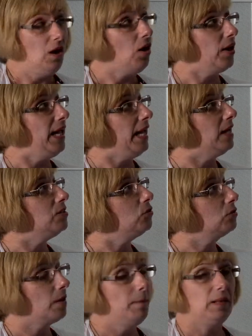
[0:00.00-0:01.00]
are
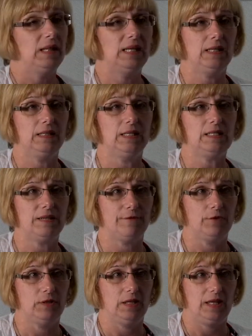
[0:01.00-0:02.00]
handled completely
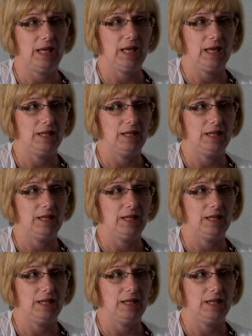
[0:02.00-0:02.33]
differently